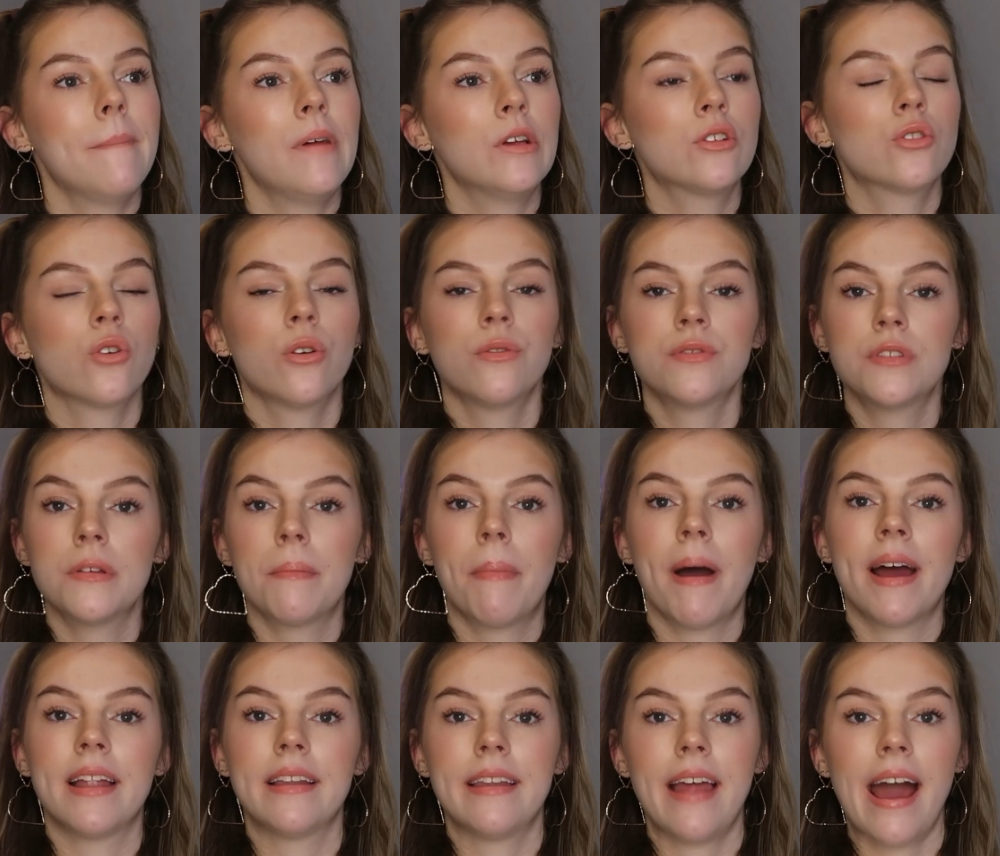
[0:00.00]
sort of
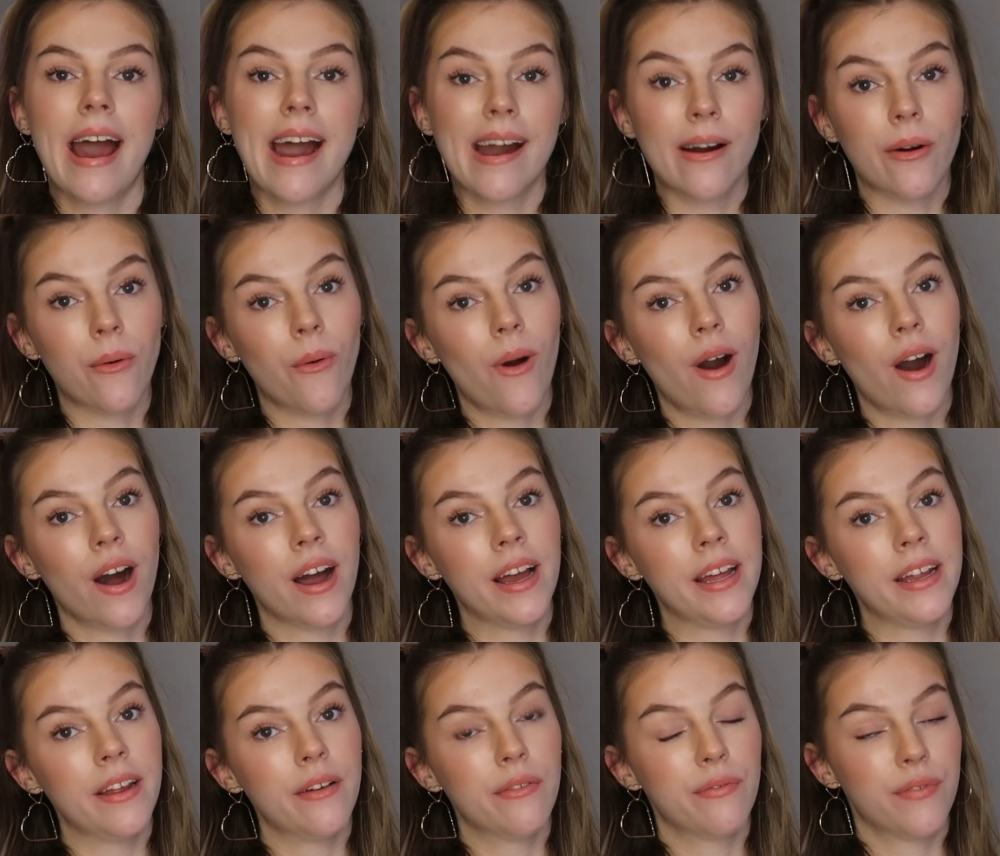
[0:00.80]
depend how
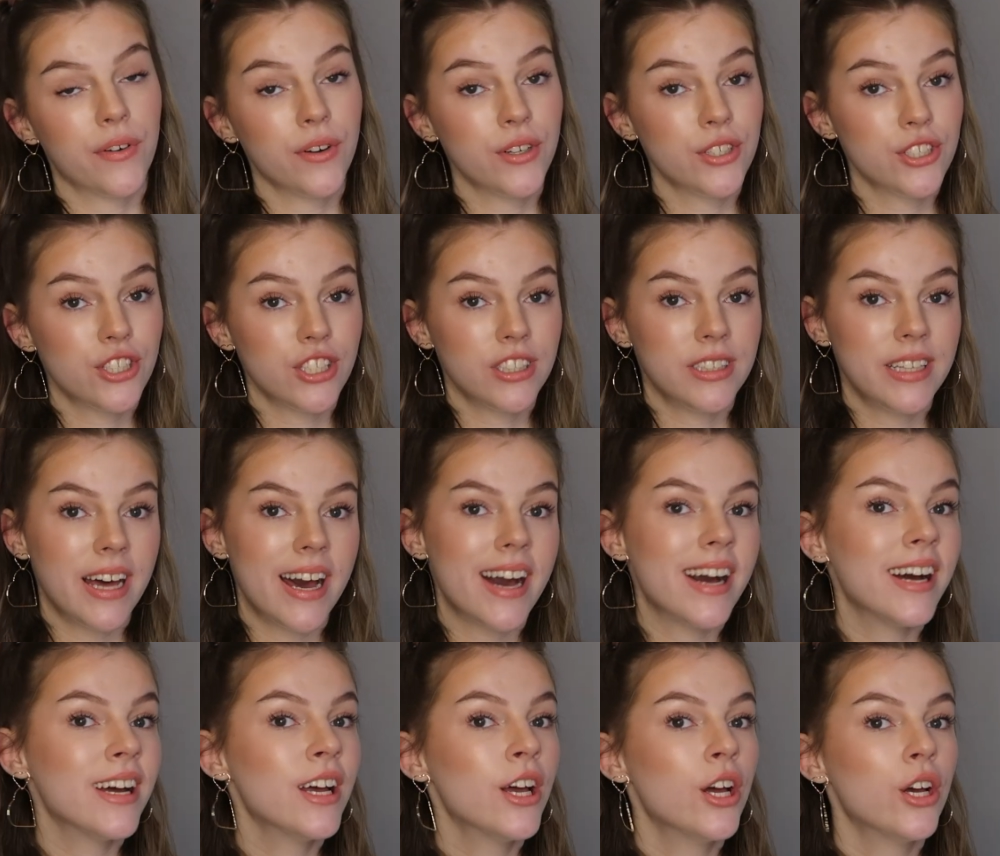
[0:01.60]
I function
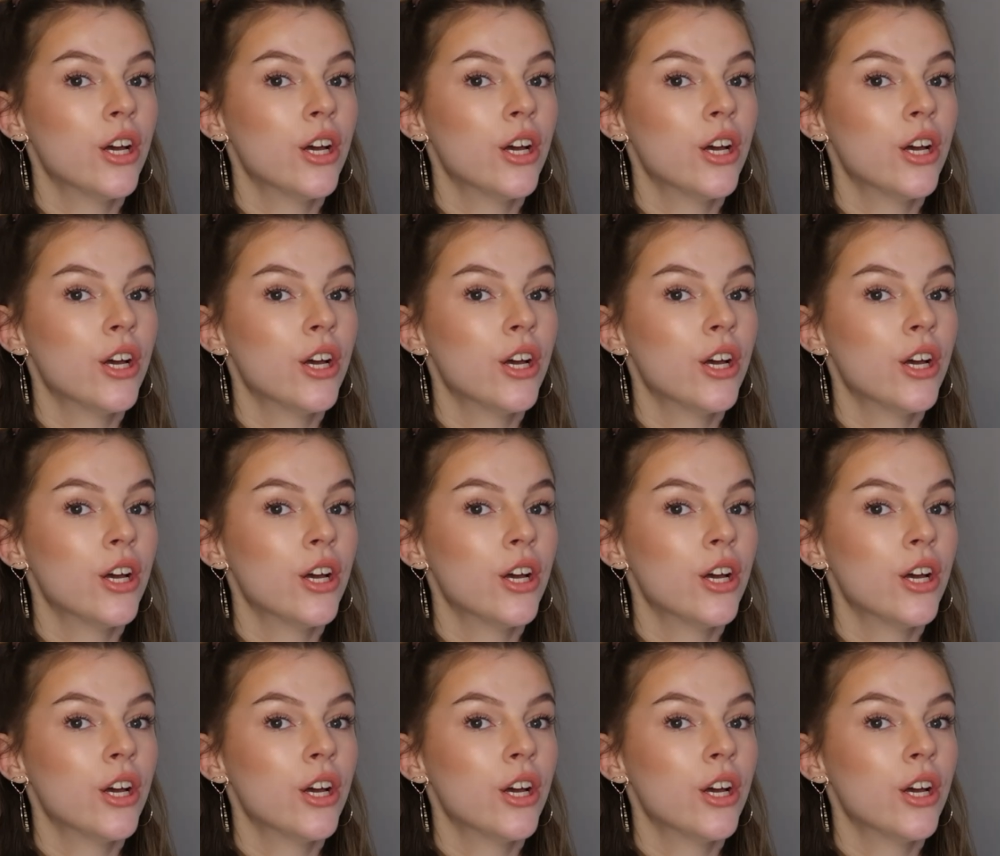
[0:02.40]
there.